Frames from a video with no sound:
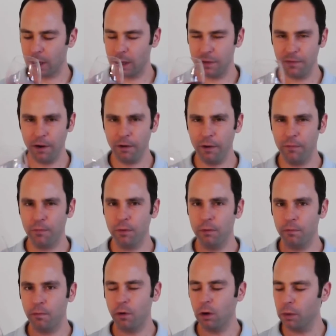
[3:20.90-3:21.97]
Very
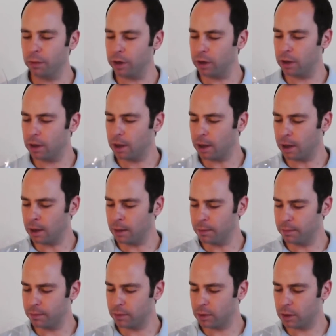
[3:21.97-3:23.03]
fruit forward.
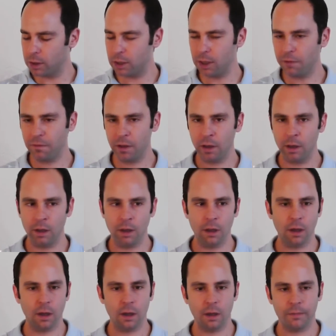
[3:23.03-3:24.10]
There's definitely
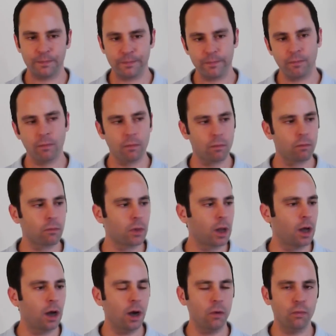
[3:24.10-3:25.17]

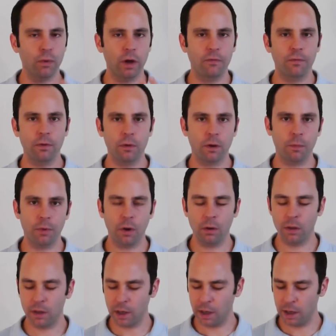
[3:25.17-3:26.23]
a red fruit
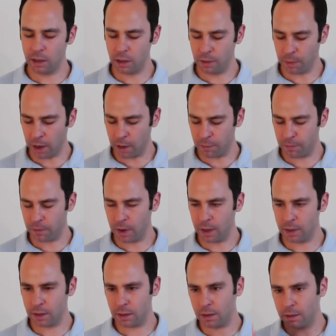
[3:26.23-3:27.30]
component that hits you right up
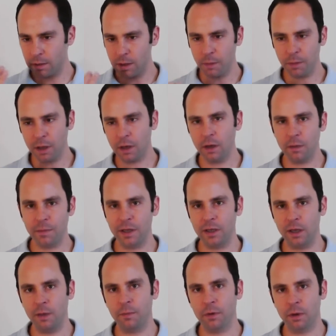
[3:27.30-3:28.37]
front. There's something a little bit
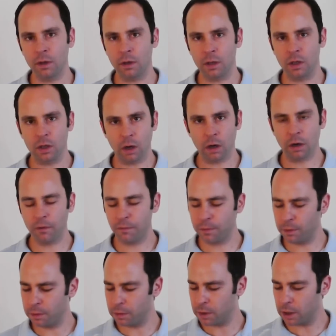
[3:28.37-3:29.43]
deeper, a little darker
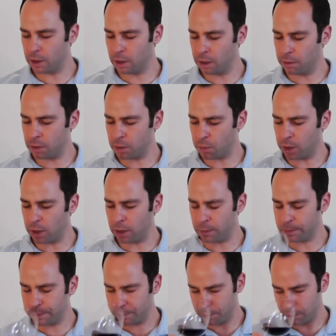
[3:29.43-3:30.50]
fruit in there as well.